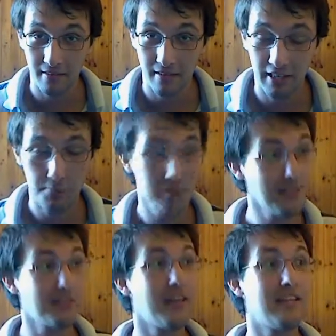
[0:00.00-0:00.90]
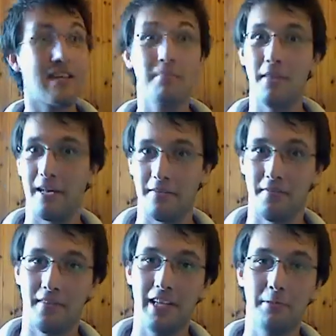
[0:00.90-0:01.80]
And with this rant, I'm done.
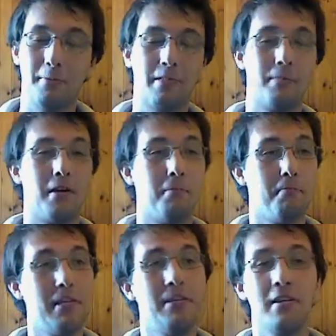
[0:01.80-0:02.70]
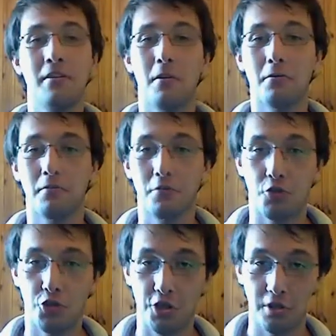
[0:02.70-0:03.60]
That was my opinion on
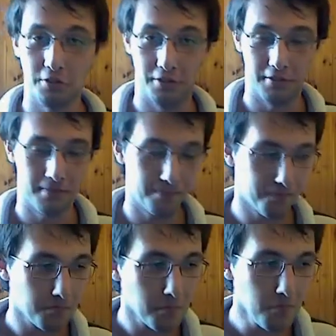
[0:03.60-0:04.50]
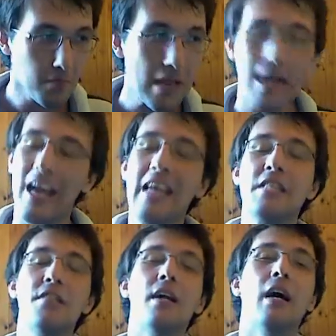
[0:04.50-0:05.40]
children and
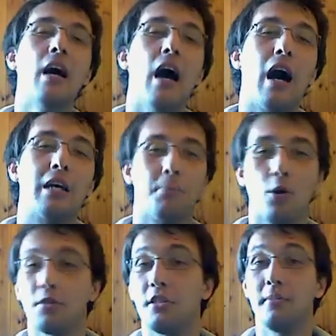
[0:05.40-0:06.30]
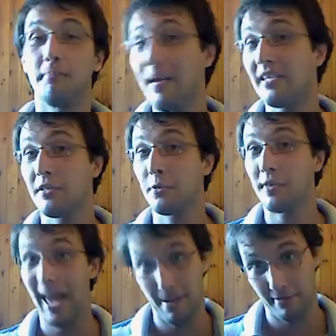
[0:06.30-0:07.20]
our modern parenthood
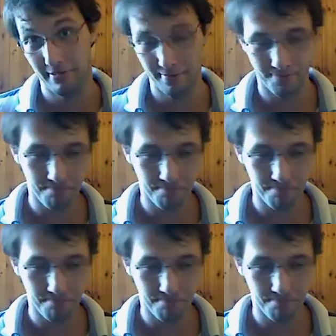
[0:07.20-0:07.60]
habits.